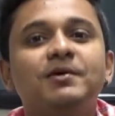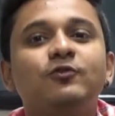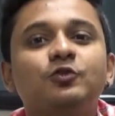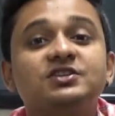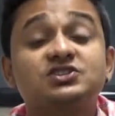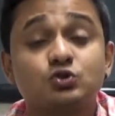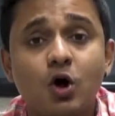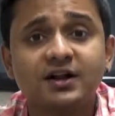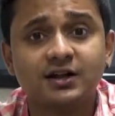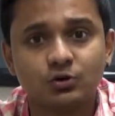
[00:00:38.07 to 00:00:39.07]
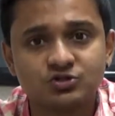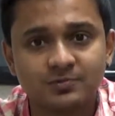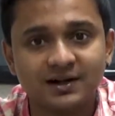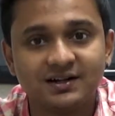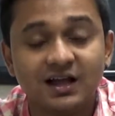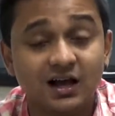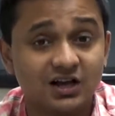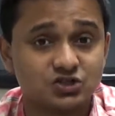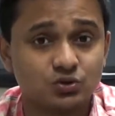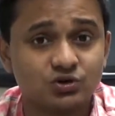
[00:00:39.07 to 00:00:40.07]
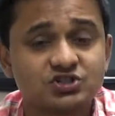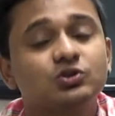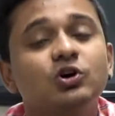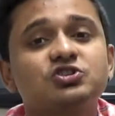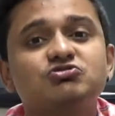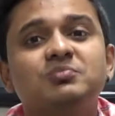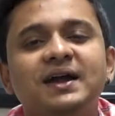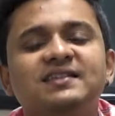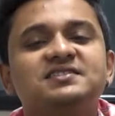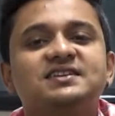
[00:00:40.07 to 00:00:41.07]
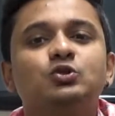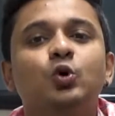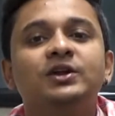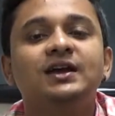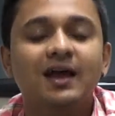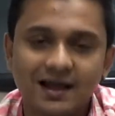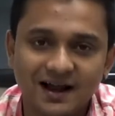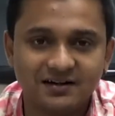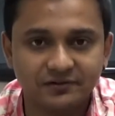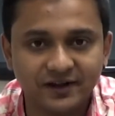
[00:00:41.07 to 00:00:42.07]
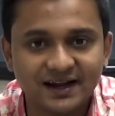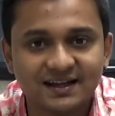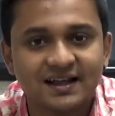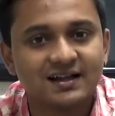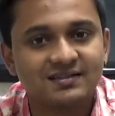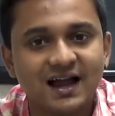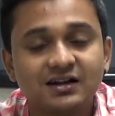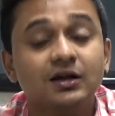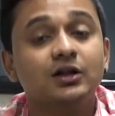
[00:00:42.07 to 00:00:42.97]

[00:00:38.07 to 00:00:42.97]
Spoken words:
before the squad announcement, a source close to Mahendra Singh Dhoni had revealed that